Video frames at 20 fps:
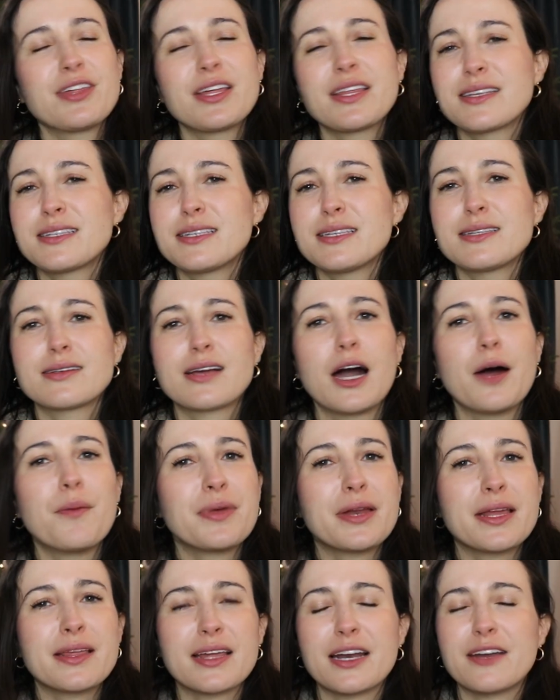like this is a
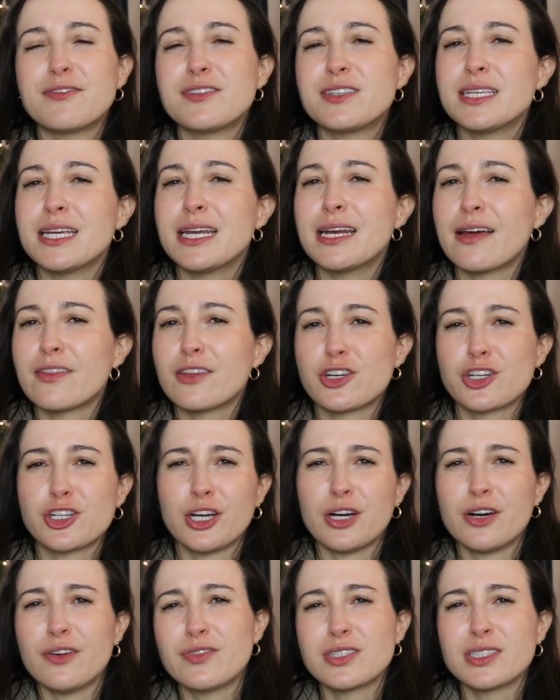company that I've seen on the
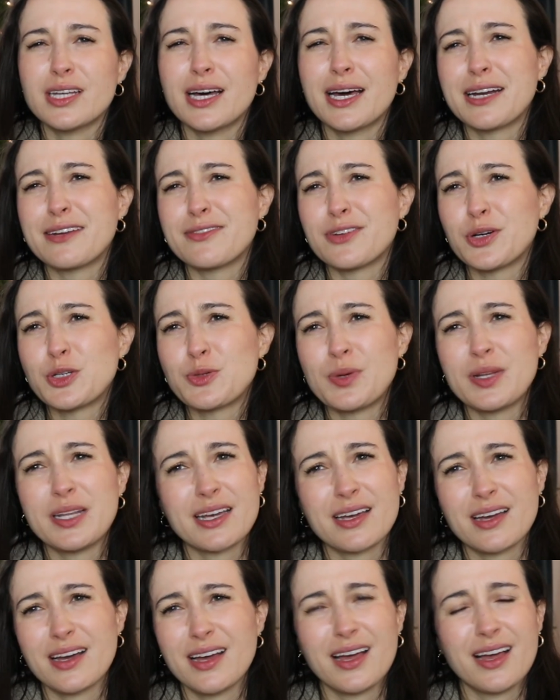shelves a lot, and I've always been
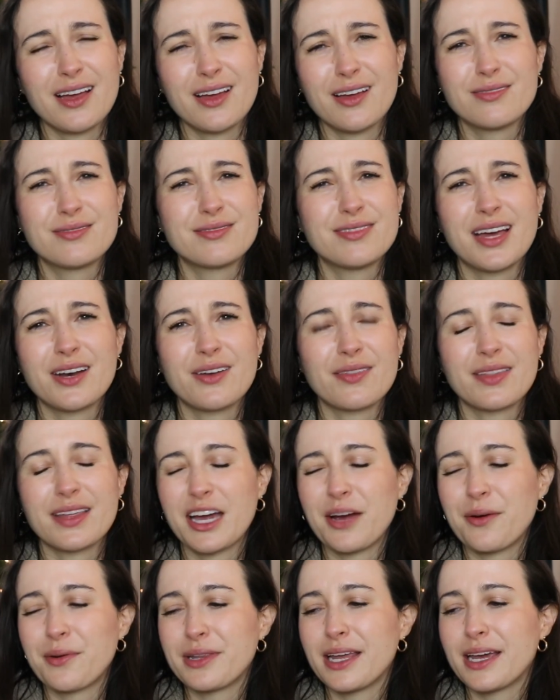like, I don't think
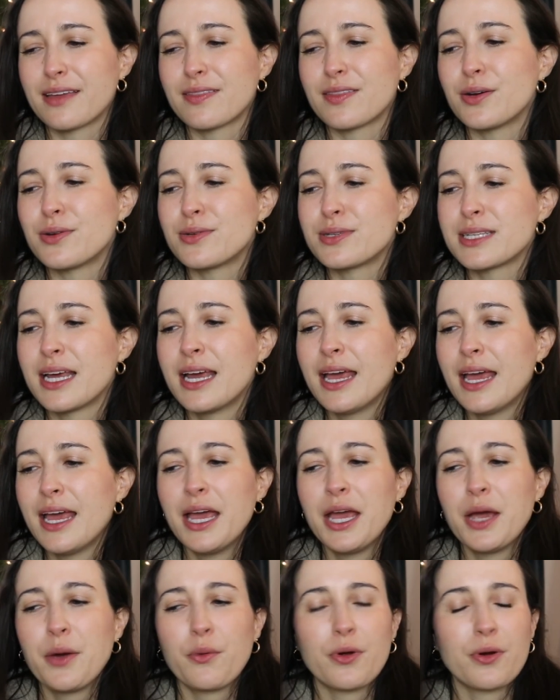I would like those.
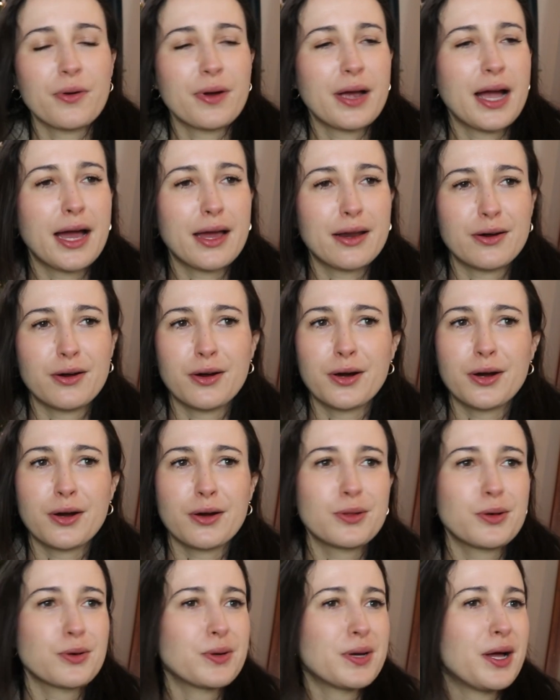We were at our
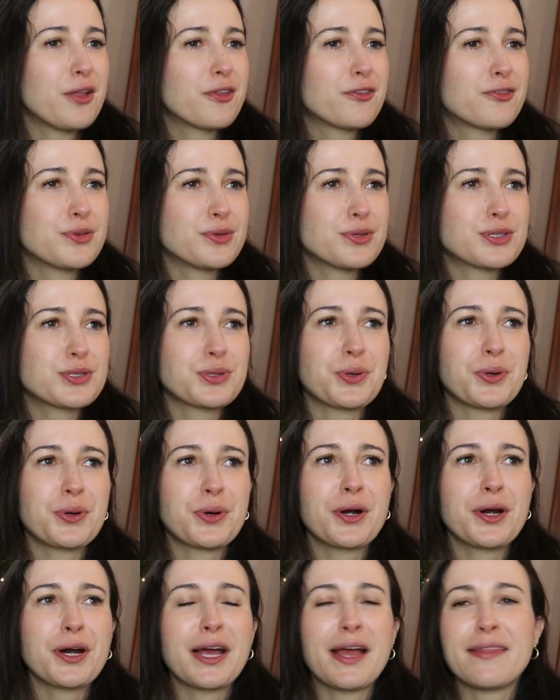local health food
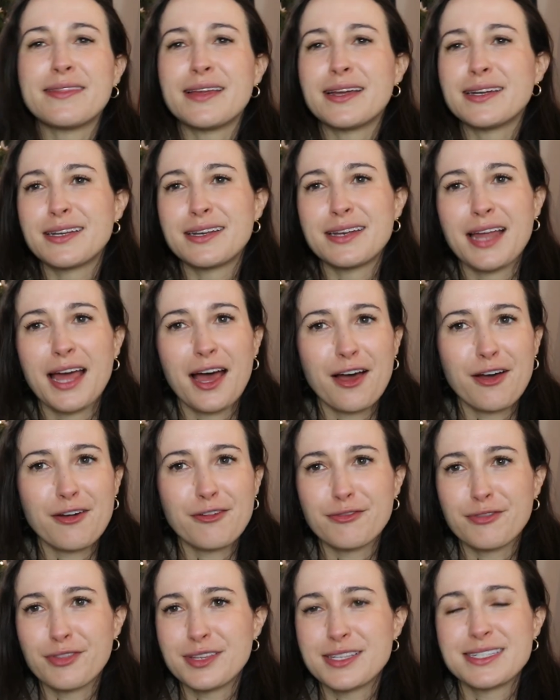store and they didn't
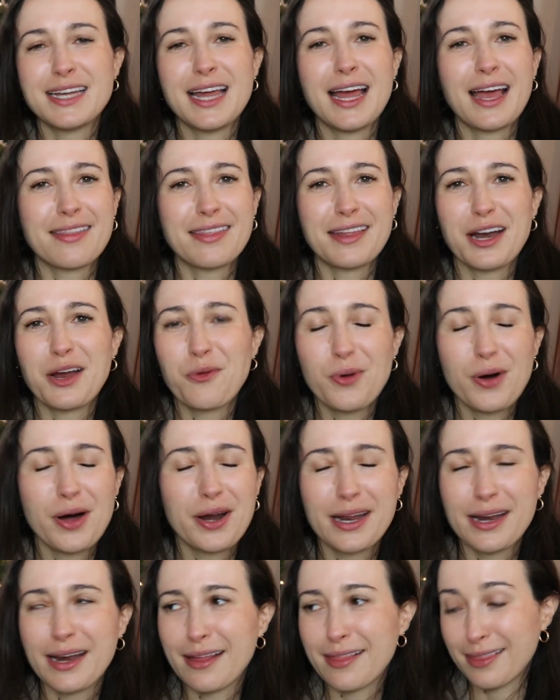have the snack that I
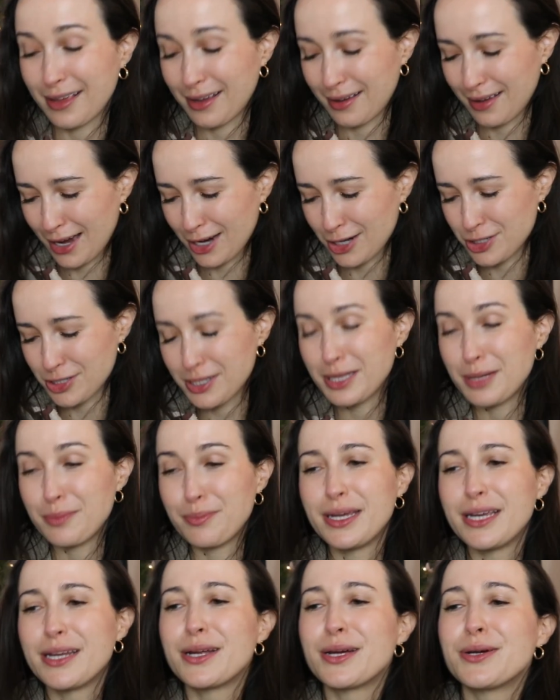wanted, I think actually the
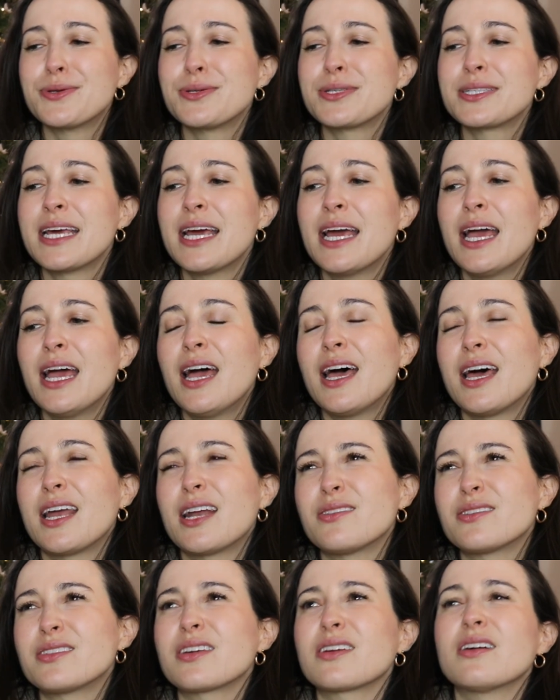Pitos, and
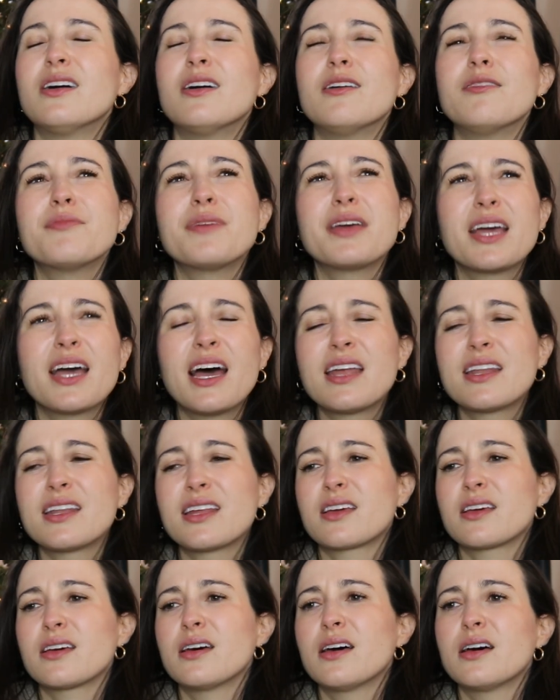I was like, oh man,
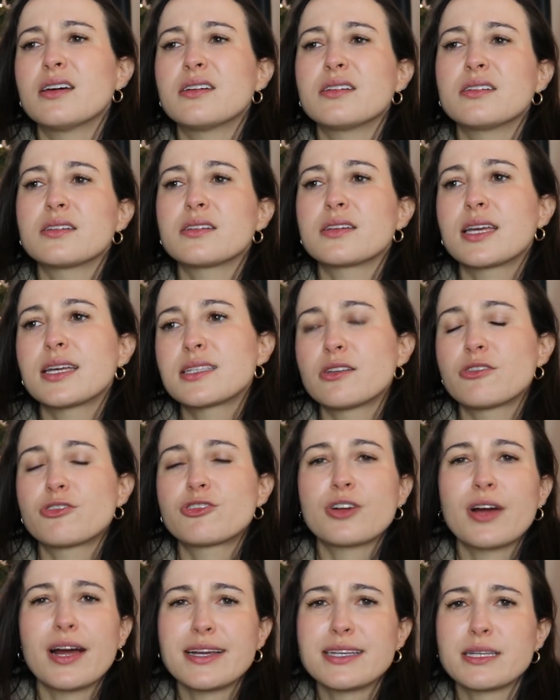like, I guess I'll
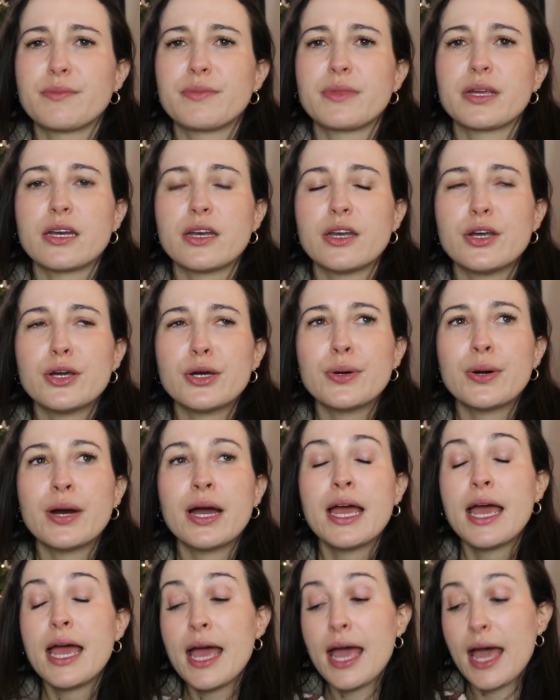try something new.
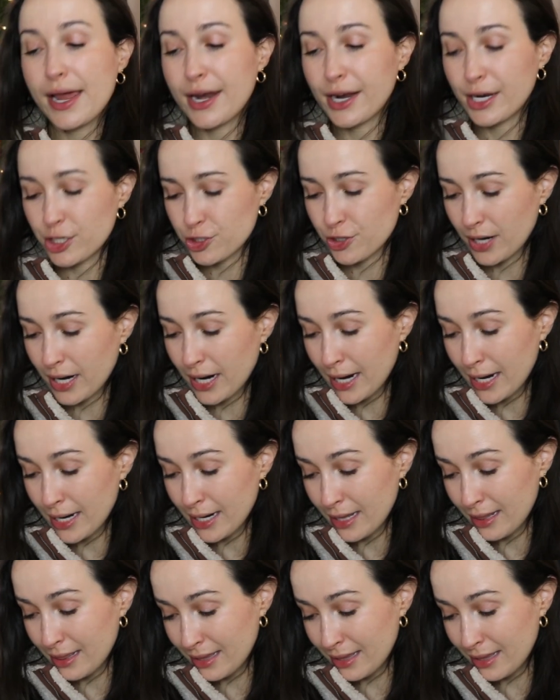And I tried